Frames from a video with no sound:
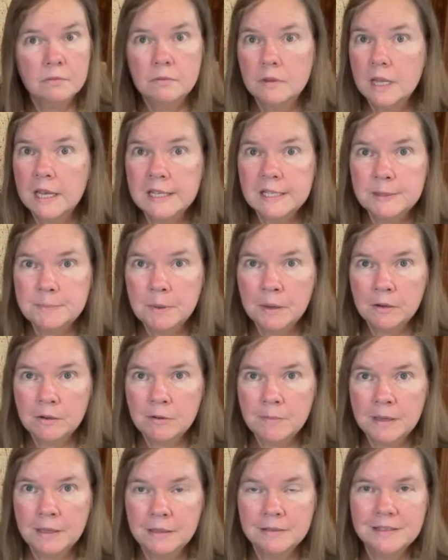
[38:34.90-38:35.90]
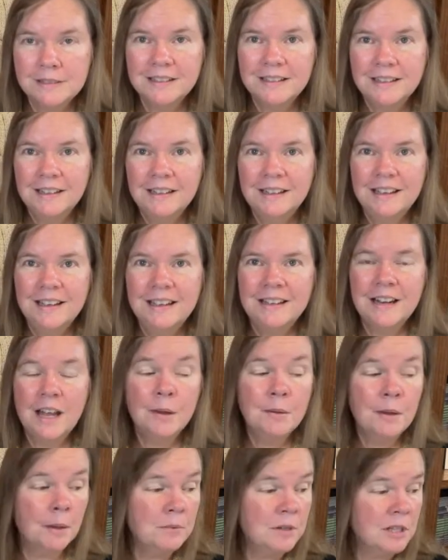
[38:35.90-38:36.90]
experiment. And
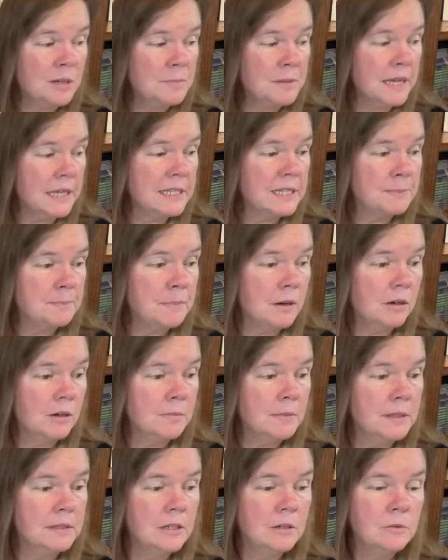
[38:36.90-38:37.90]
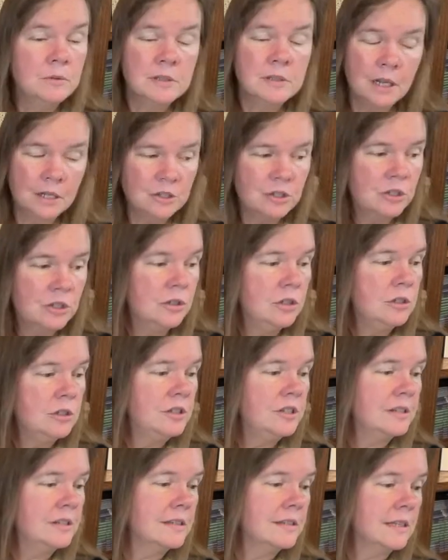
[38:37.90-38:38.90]
I'm going to be experimenting with, I'll show you in
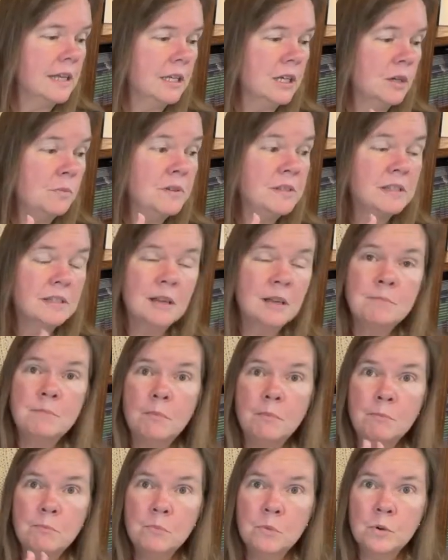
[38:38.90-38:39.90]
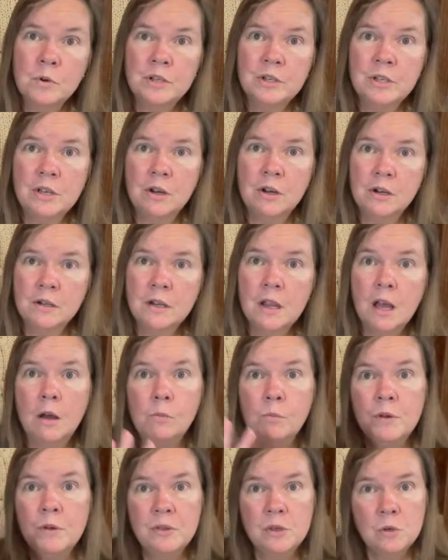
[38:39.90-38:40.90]
just a second, with some more yarn
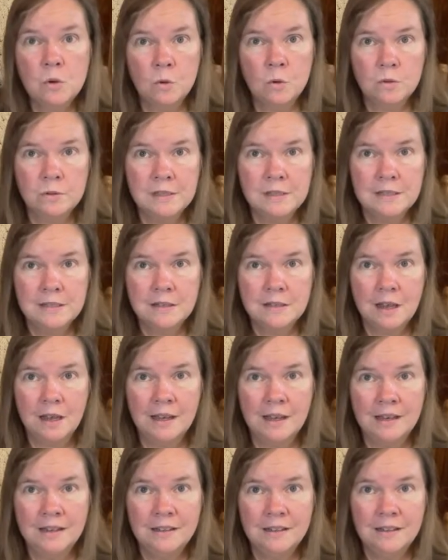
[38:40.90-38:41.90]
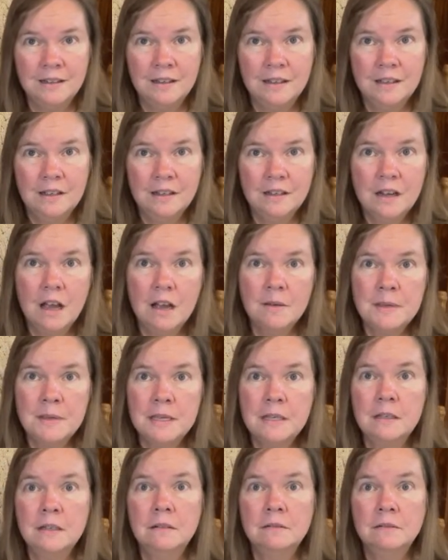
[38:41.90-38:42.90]
with an old design
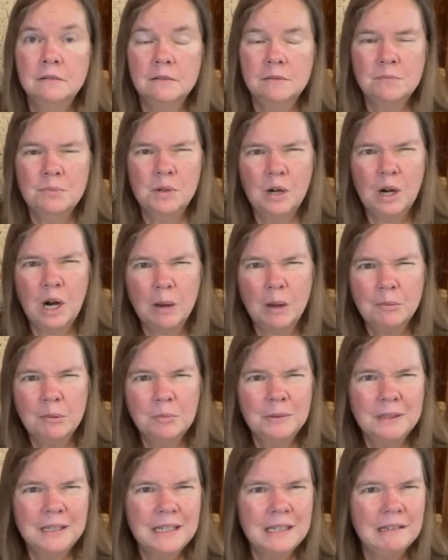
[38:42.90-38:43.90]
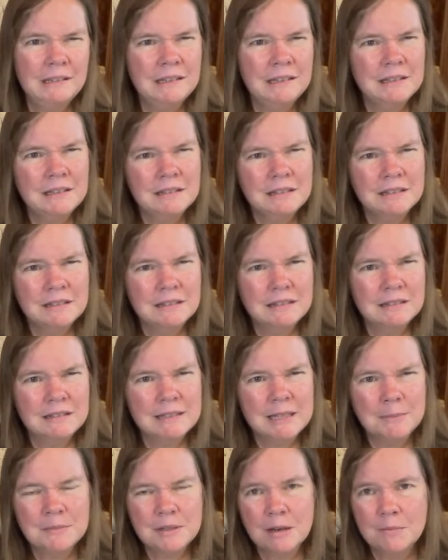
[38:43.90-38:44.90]
coming probably
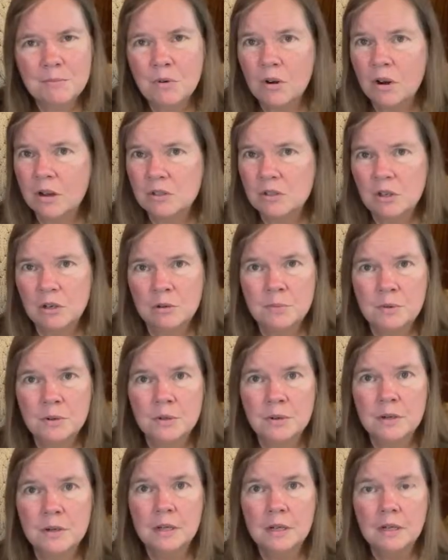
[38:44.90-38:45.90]
September, October.